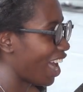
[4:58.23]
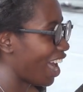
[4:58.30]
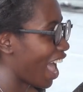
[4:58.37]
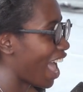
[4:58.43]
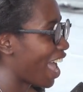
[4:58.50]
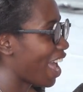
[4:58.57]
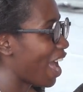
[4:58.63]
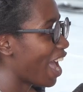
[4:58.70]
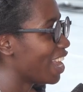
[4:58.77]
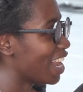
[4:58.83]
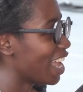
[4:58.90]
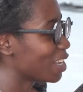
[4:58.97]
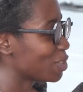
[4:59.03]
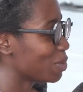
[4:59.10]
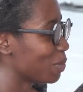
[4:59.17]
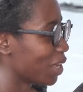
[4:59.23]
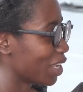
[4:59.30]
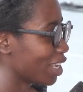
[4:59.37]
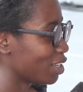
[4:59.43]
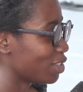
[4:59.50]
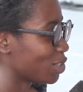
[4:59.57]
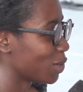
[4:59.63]
I like to
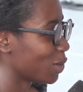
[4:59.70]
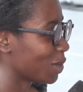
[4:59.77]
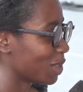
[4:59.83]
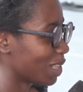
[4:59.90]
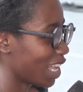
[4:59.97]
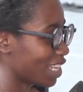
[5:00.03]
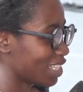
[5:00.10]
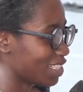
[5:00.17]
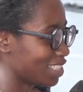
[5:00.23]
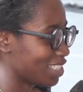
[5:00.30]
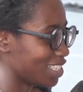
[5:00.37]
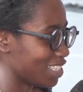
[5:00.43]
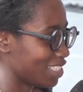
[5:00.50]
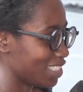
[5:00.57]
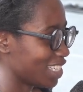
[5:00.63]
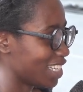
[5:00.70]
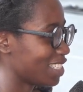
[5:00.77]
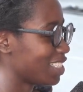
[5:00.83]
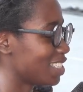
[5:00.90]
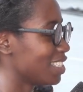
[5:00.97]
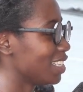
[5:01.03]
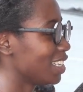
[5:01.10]
make a joke that the
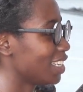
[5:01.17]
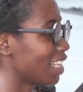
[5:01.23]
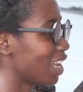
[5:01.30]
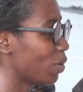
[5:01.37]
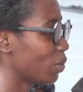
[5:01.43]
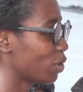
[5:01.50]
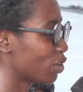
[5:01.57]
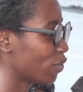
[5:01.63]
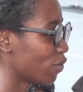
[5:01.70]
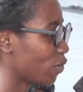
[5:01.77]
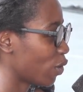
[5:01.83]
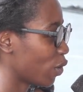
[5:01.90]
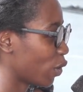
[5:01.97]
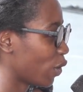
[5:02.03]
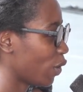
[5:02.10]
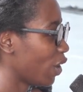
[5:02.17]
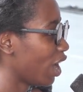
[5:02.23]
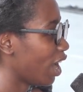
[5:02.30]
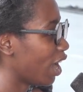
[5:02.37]
destiny that was for